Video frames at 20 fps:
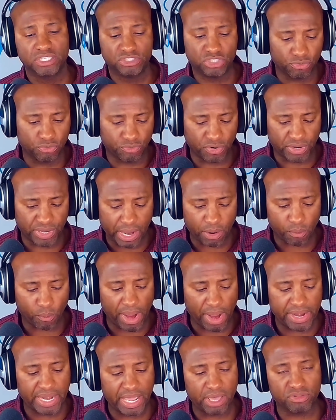Don't forget,
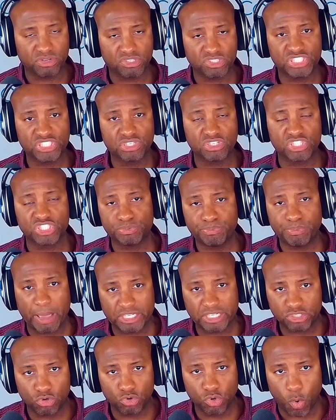right now, there's still a
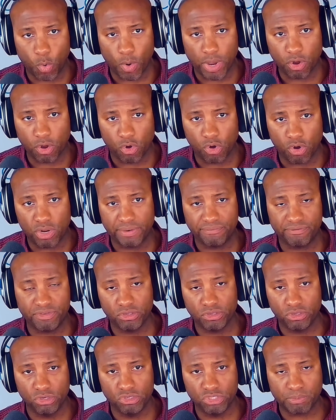special going on. If
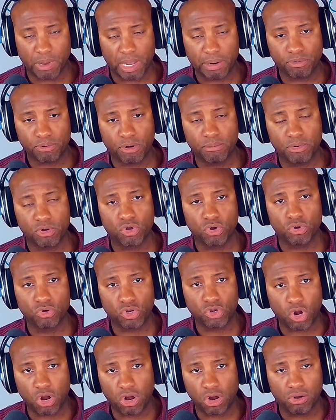you use my promo
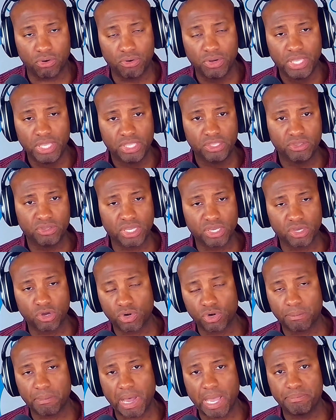code Carl, you can
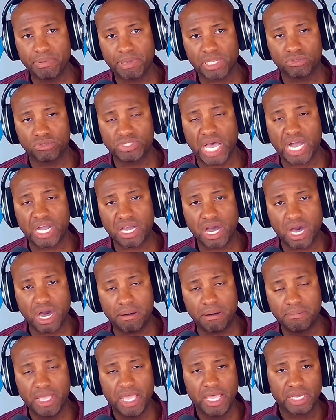go to
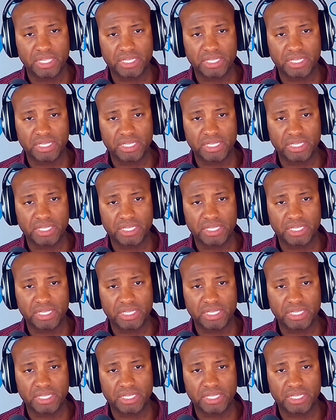MyPillow.com.